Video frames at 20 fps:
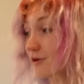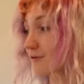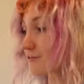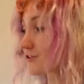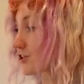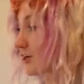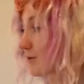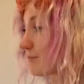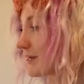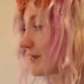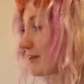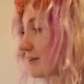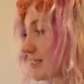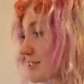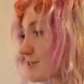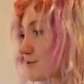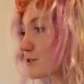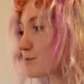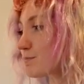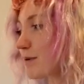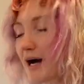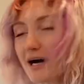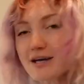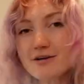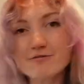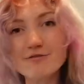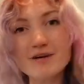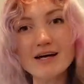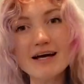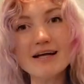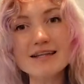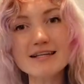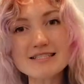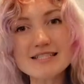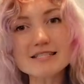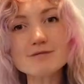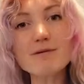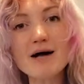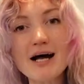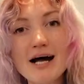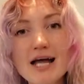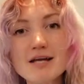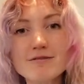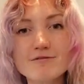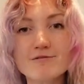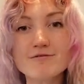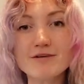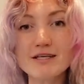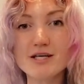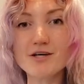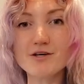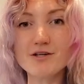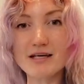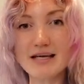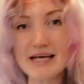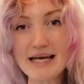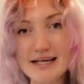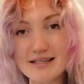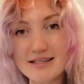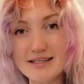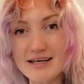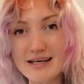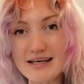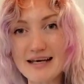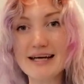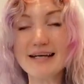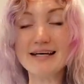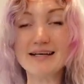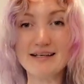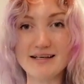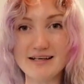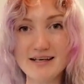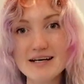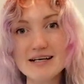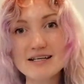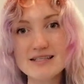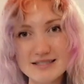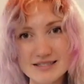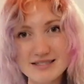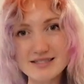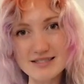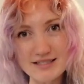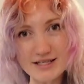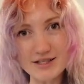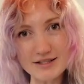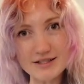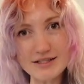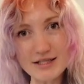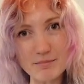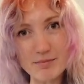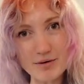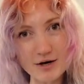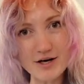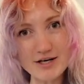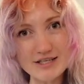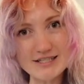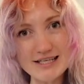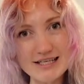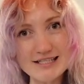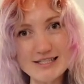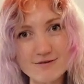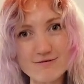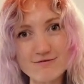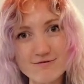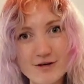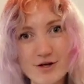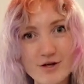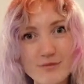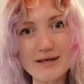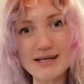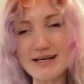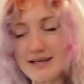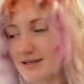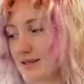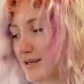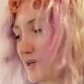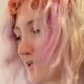thrift shopping, this was This is part of a video that Caitlin and I are still in the process of filming.